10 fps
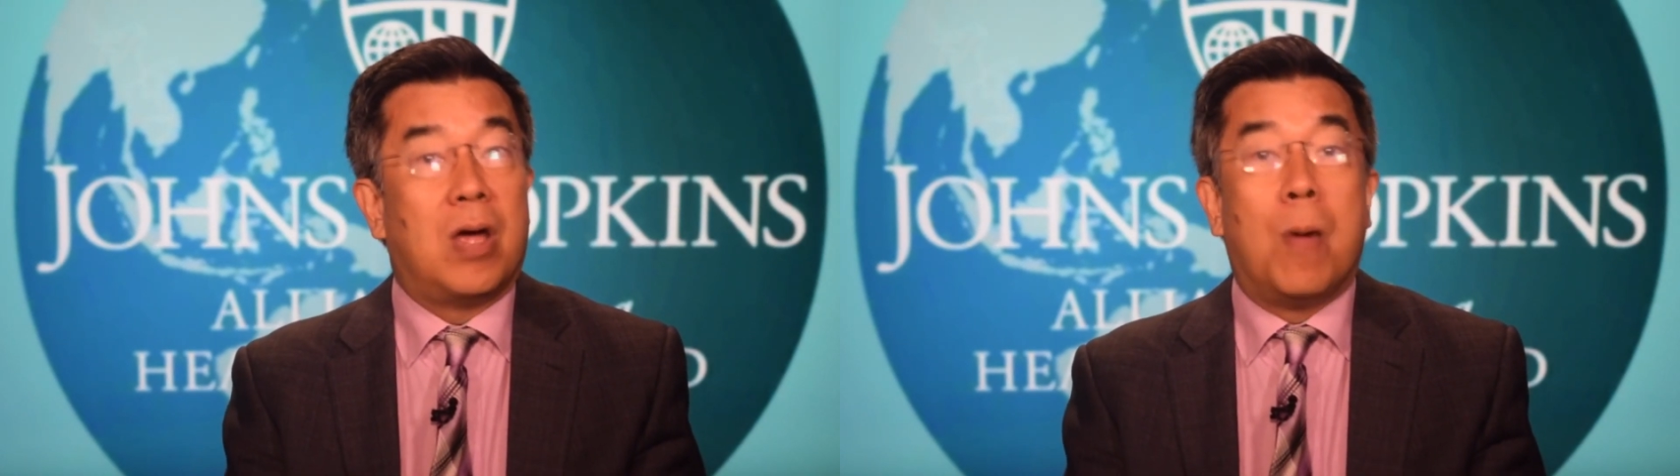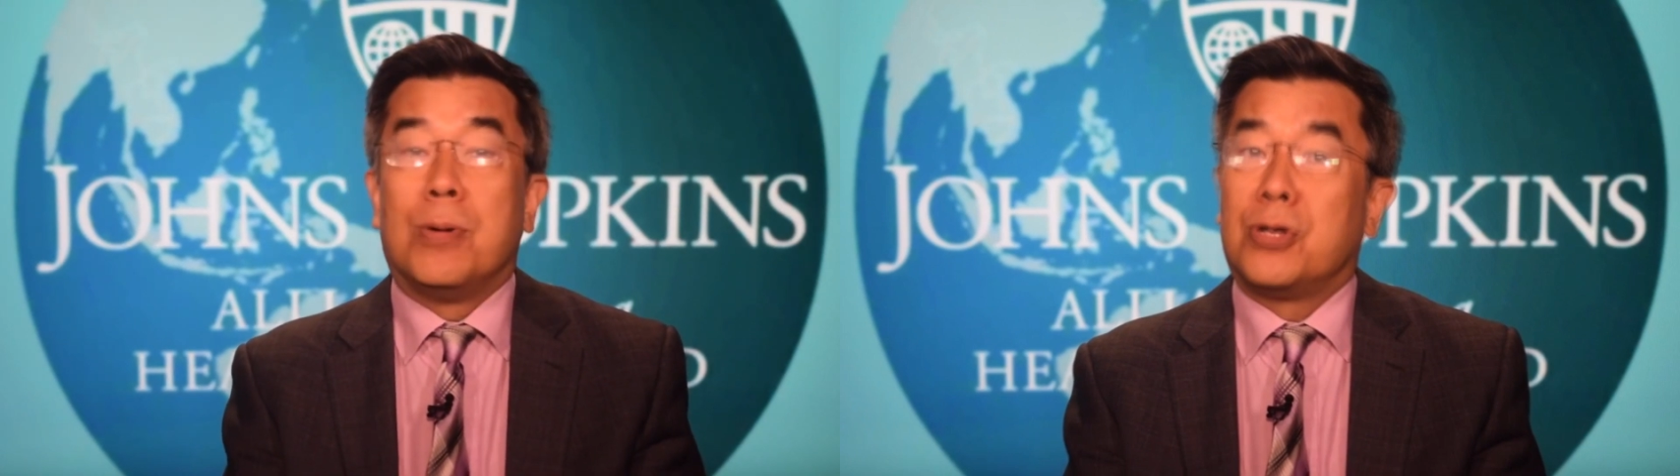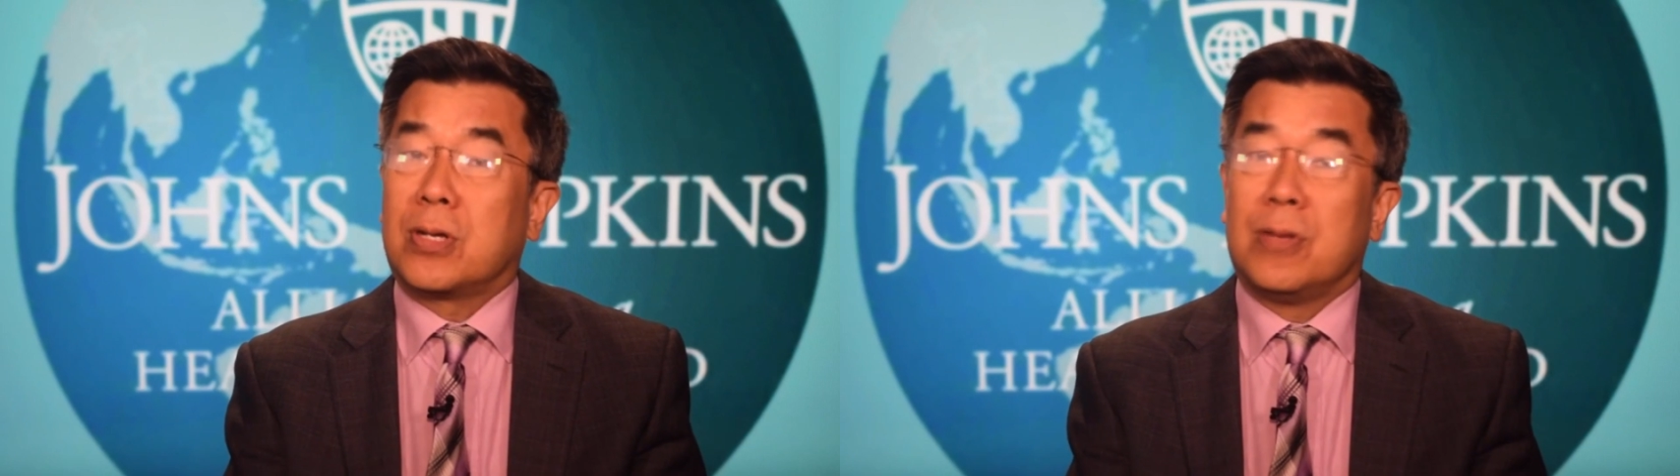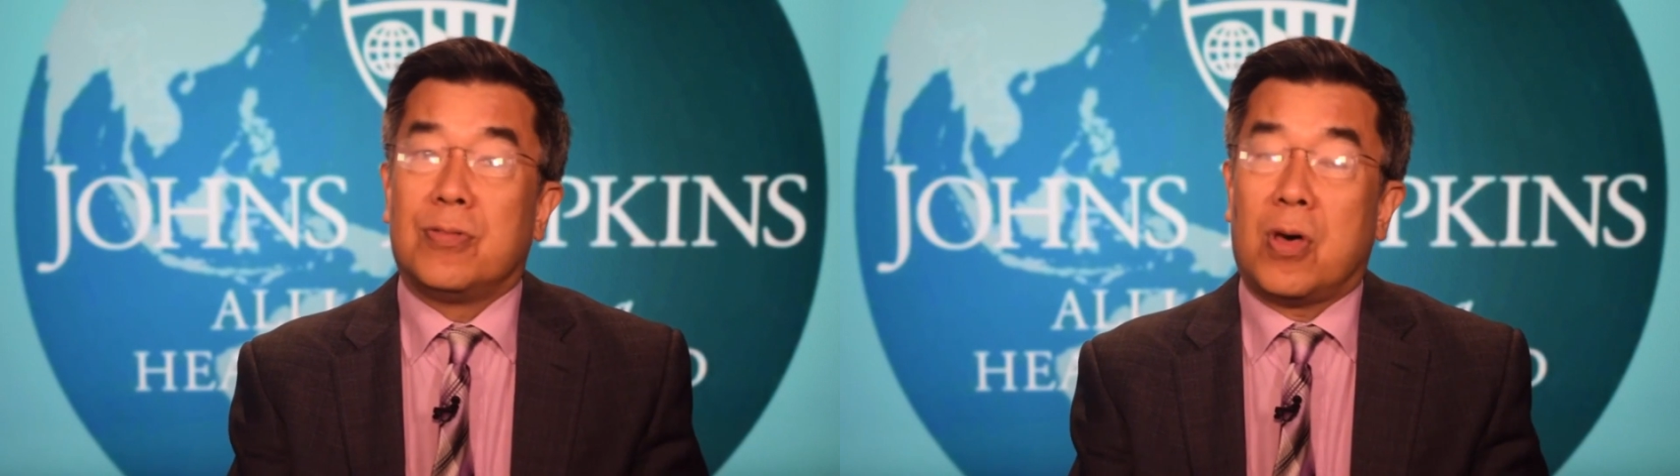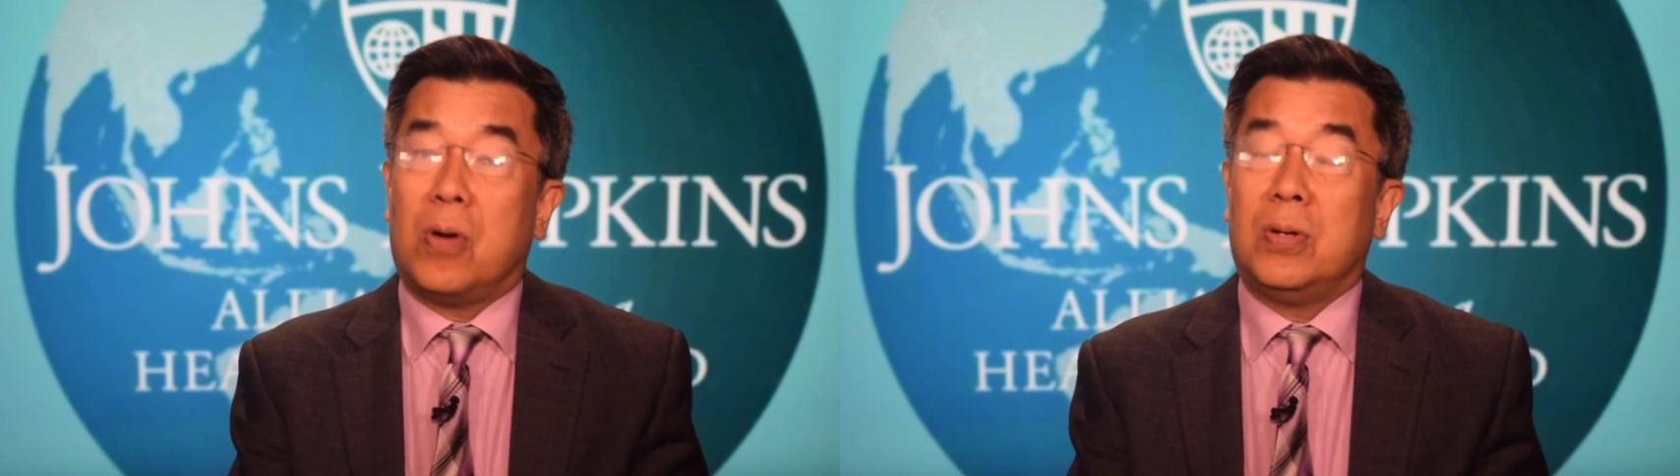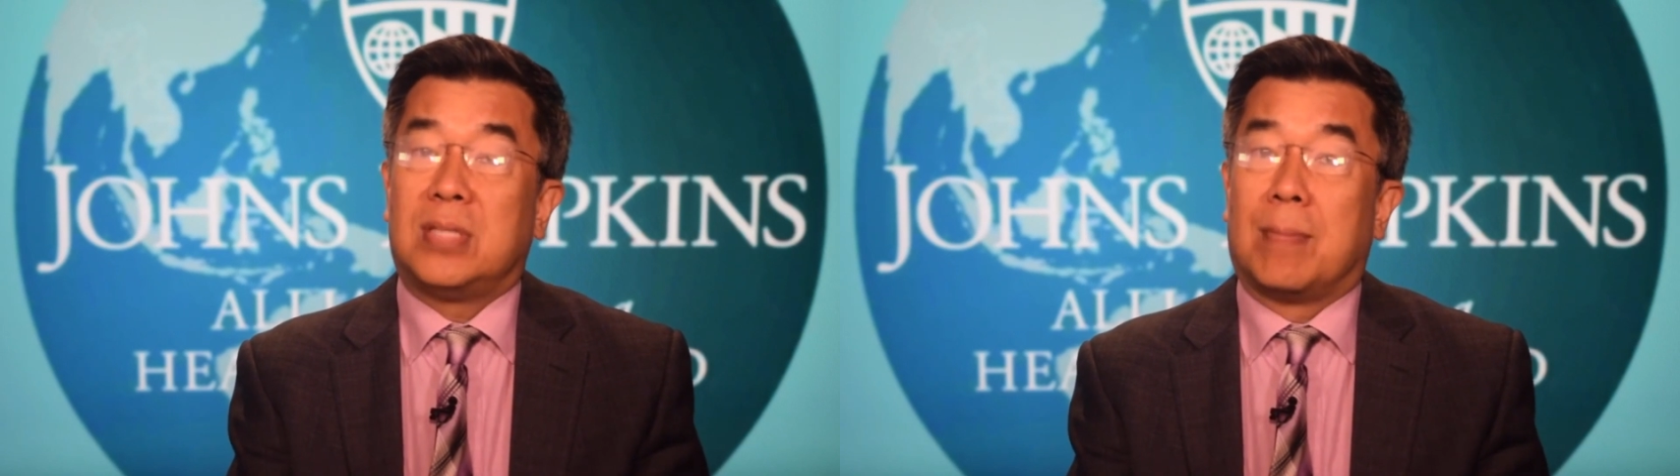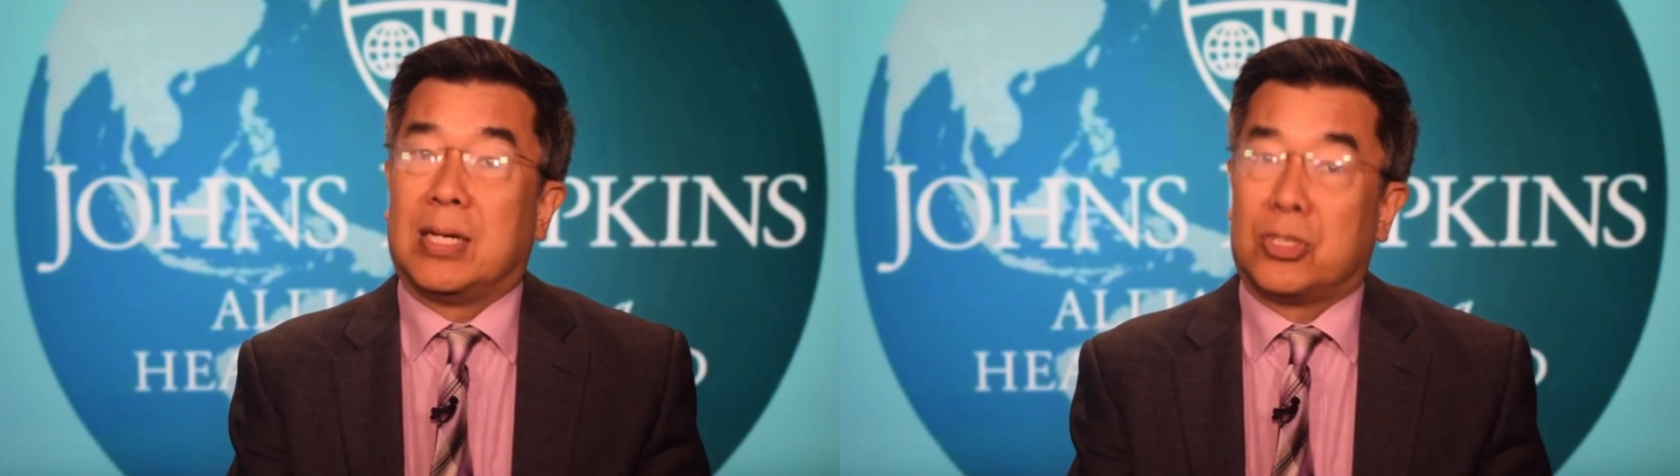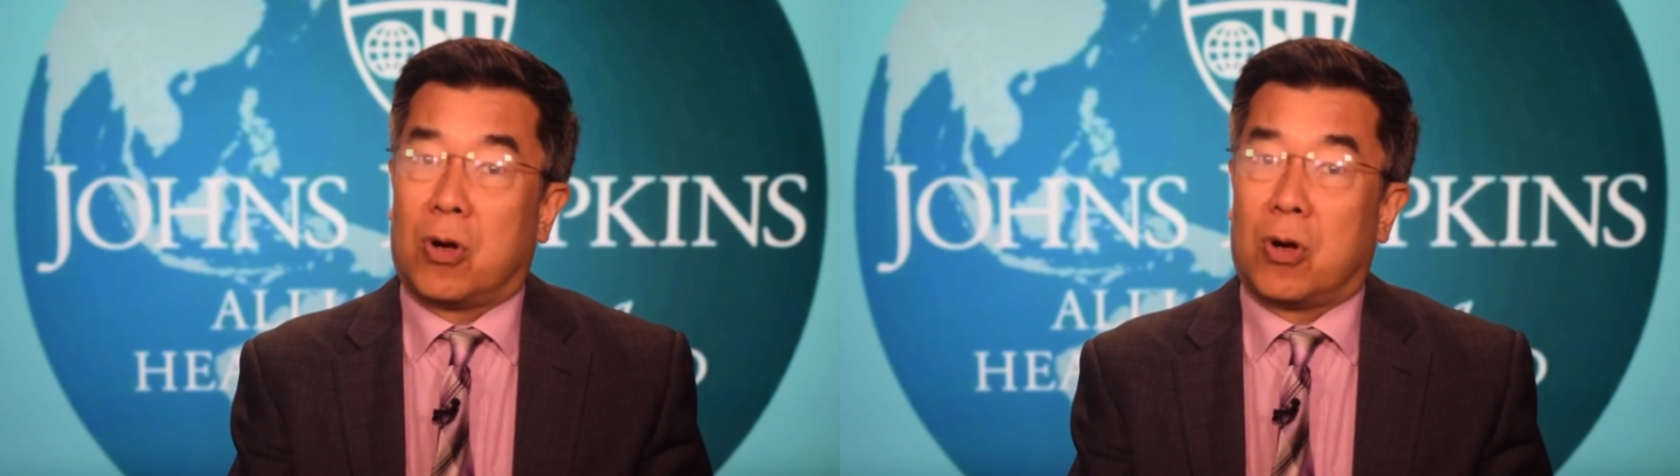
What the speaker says: particularly those that might